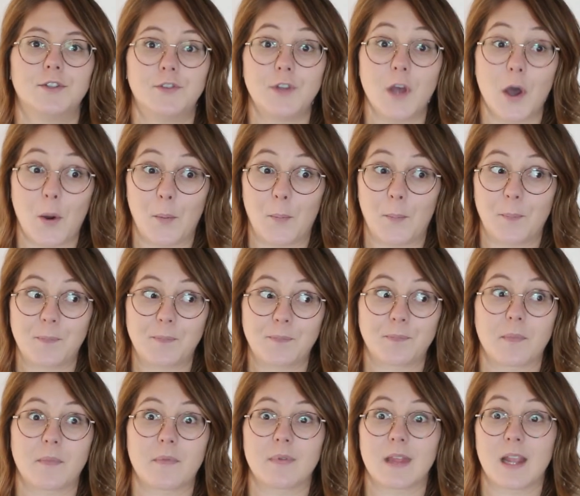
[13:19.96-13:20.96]
So
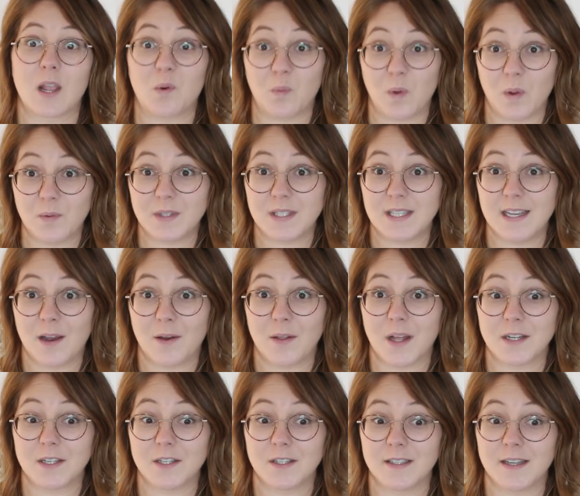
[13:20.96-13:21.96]
we will see
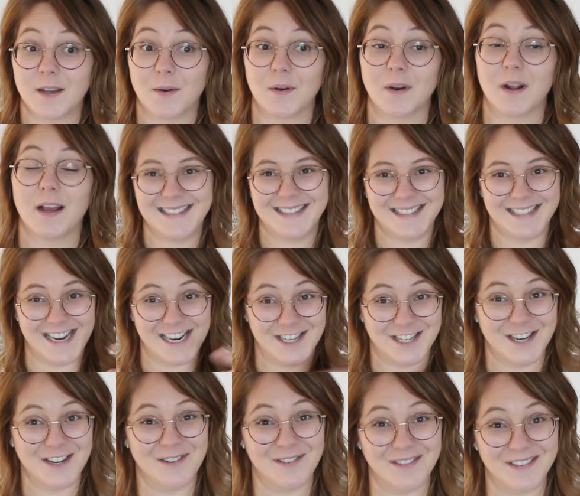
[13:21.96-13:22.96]
how that turns out. Stay
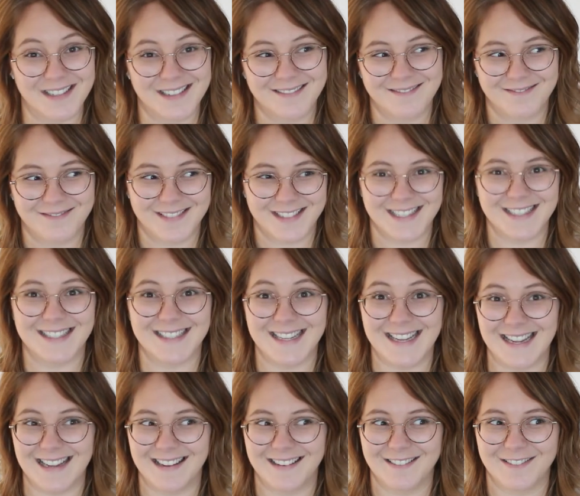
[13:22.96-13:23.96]
tuned to
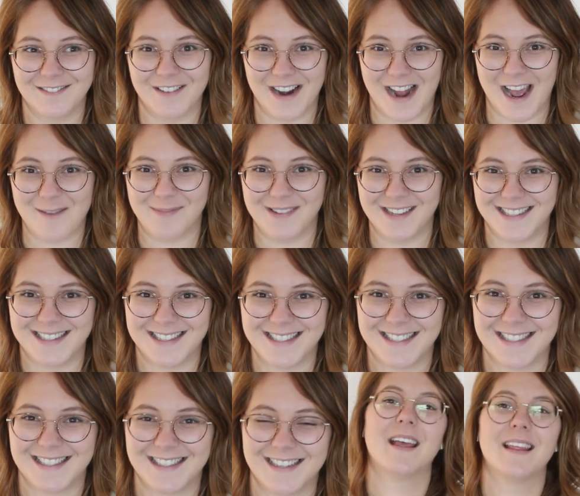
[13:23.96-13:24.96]
see what
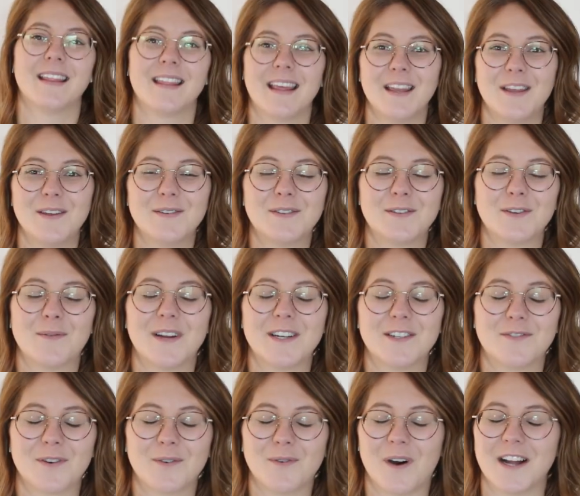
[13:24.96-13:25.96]
happens. Thank you so much
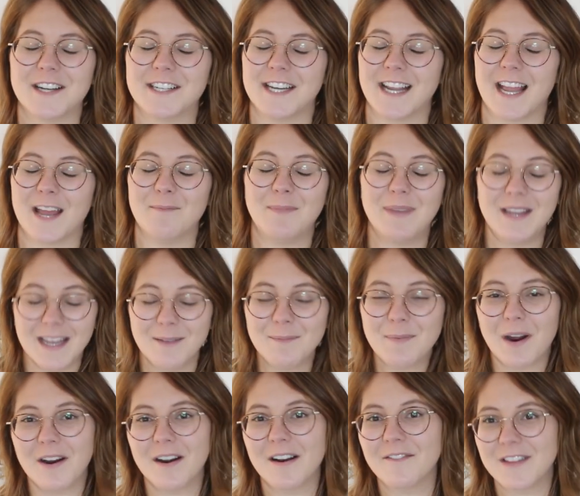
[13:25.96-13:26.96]
for watching and being
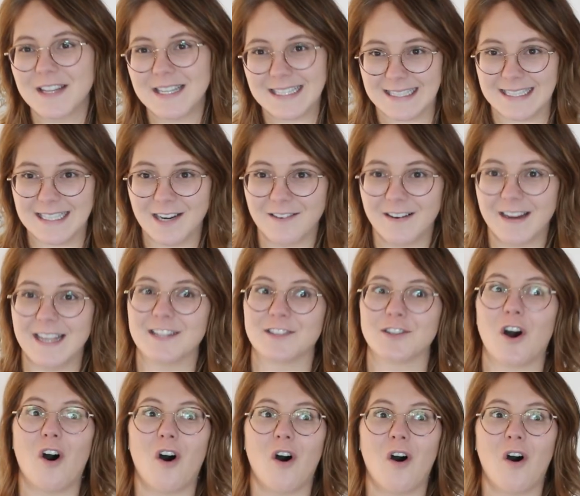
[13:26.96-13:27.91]
part of this series.